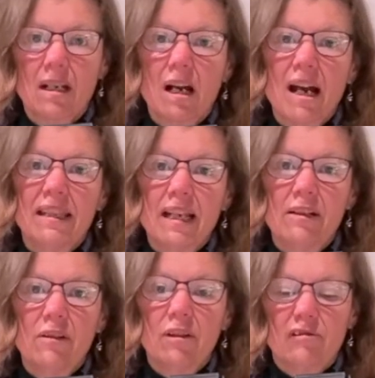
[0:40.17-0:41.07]
I tell
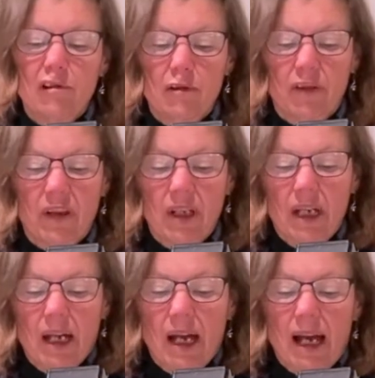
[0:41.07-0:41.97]
you the truth,
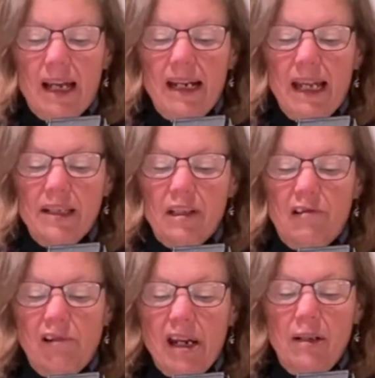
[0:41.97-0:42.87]
unless a
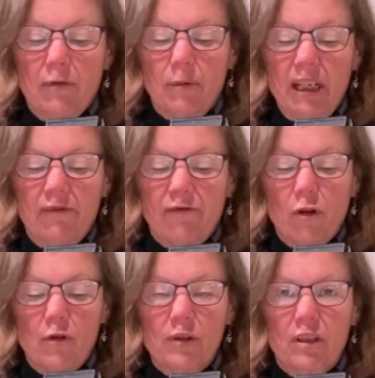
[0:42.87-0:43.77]
grain of wheat
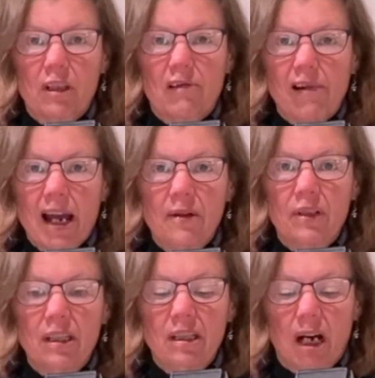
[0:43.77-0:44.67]
falls to the ground
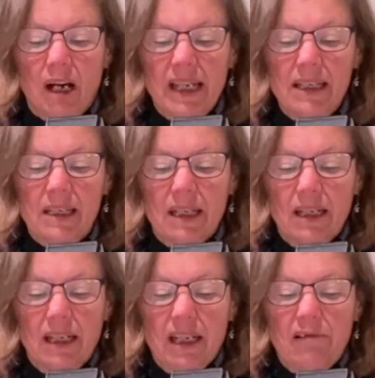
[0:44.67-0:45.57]
and dies,
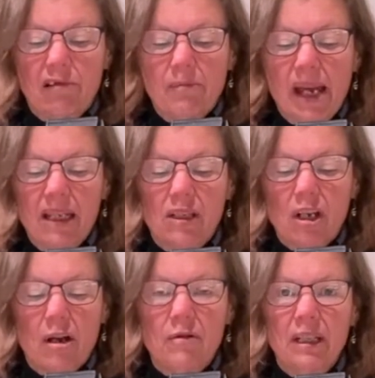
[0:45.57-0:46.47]
it remains
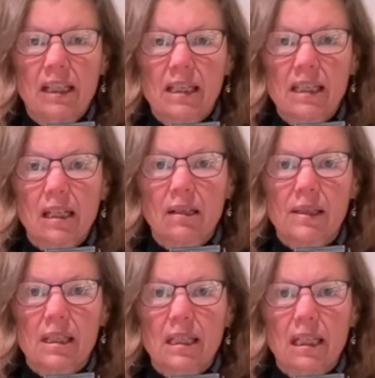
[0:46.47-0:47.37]
only a single
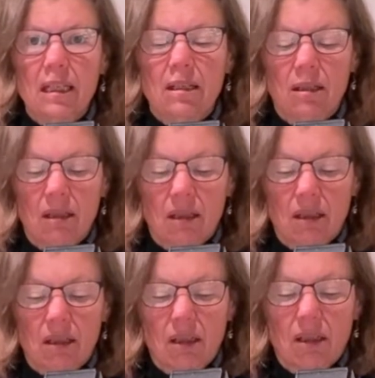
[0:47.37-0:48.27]
seed.
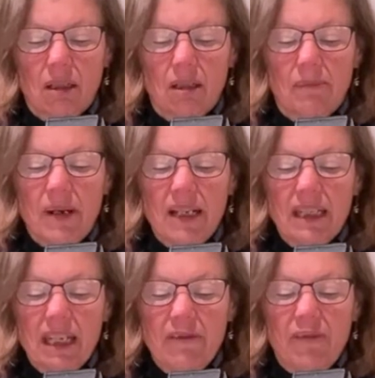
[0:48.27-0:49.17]

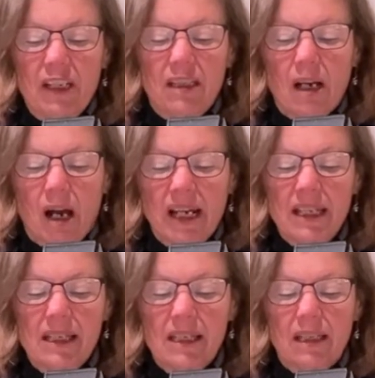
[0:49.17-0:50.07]
But if it
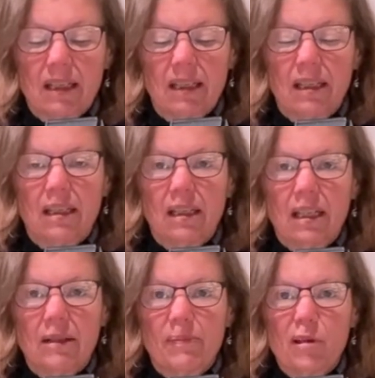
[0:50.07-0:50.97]
dies,
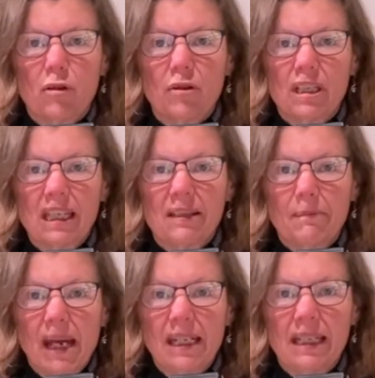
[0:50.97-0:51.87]
it produces
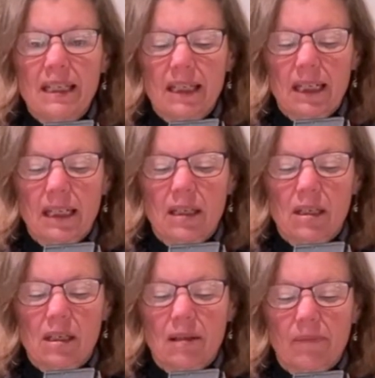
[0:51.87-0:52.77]
many seeds.